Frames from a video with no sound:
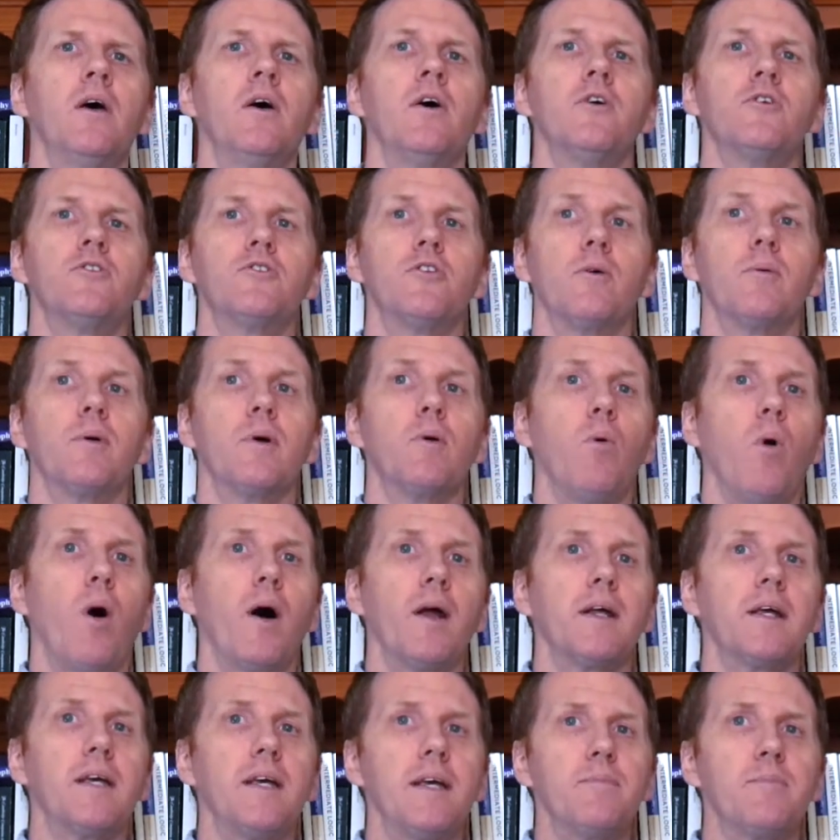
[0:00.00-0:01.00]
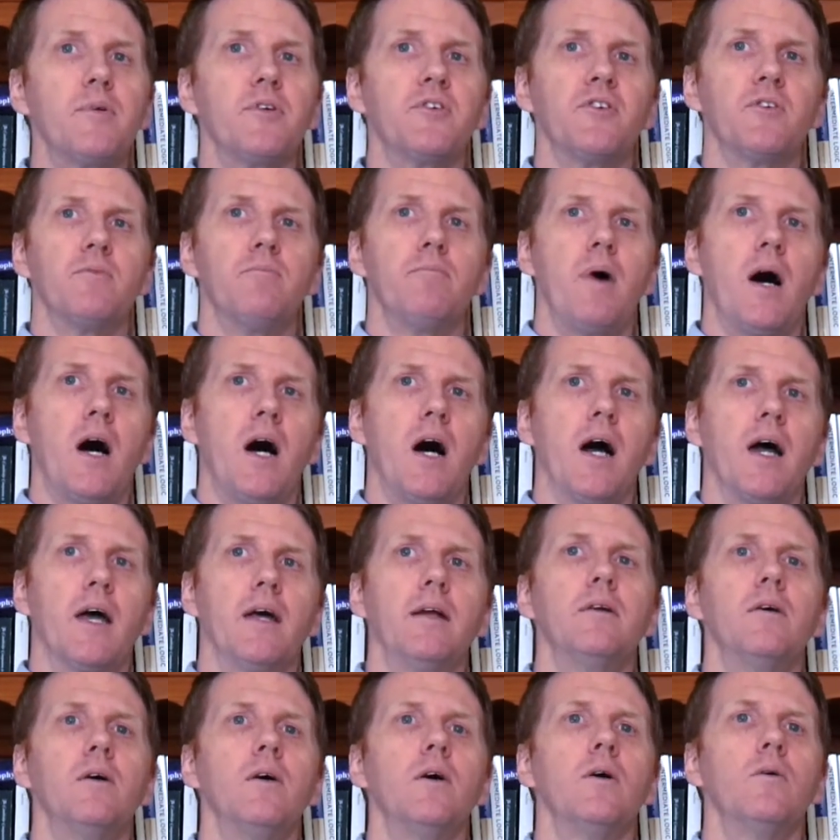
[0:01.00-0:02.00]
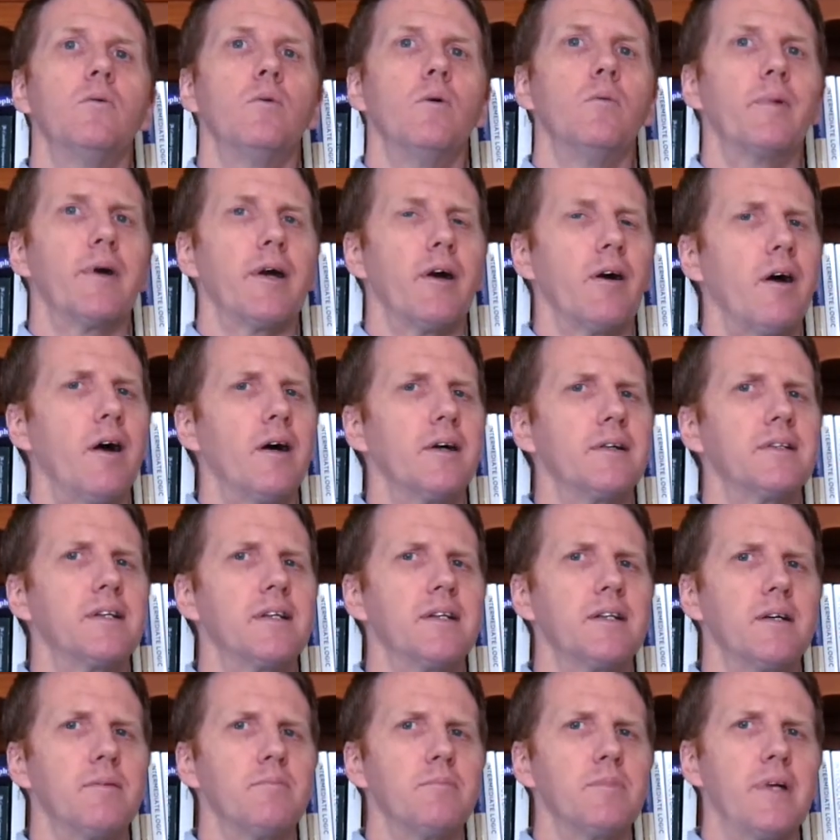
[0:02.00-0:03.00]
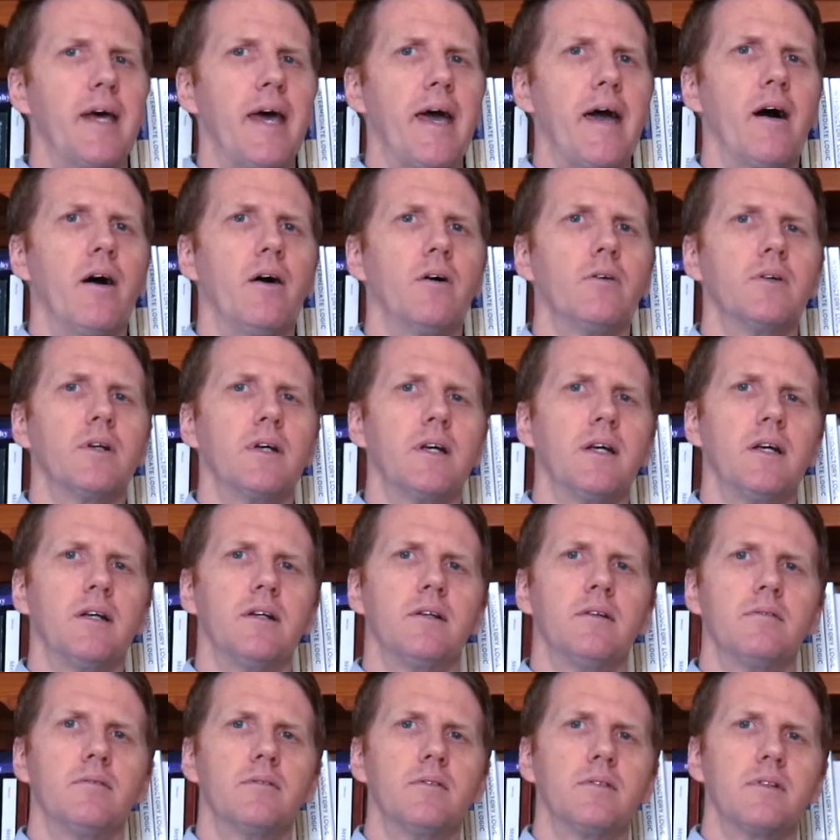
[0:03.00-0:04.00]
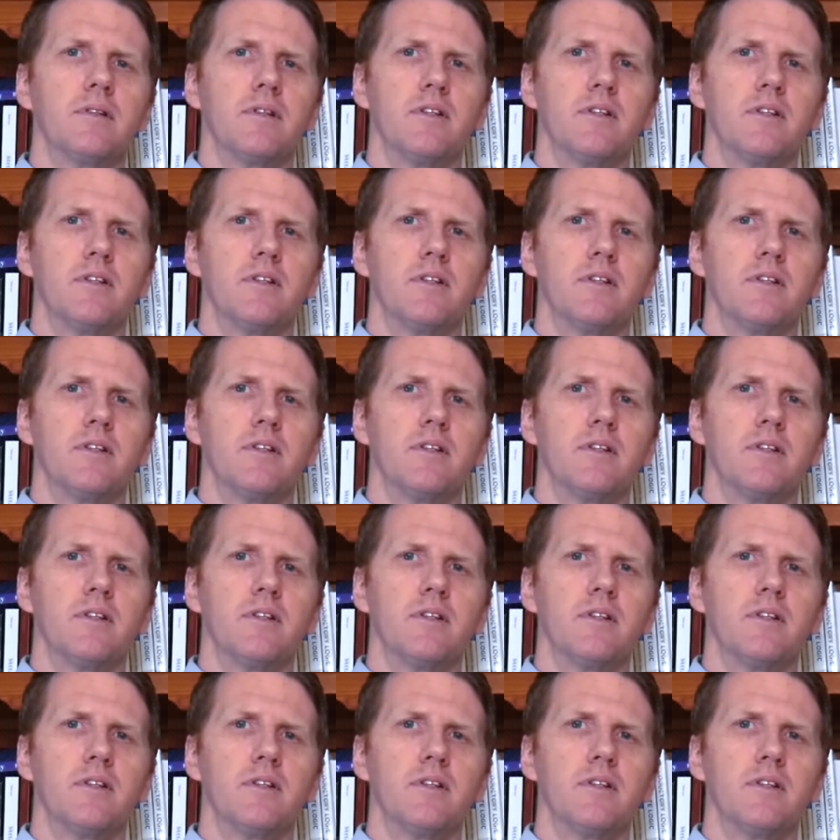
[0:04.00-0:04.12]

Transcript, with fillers: So we want to keep this in mind when we are hunting them down in